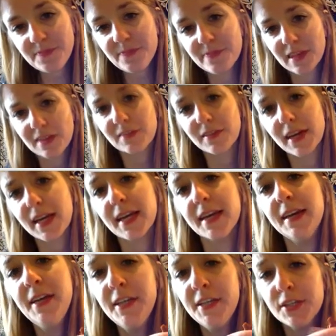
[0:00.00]
All right,
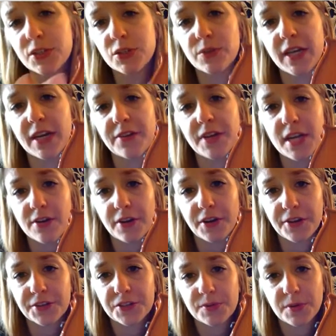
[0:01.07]
so down here on
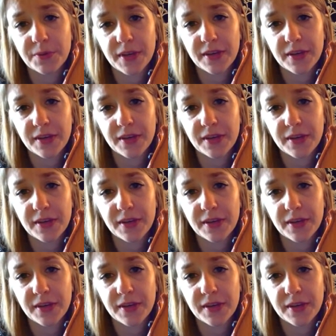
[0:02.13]
our instrument,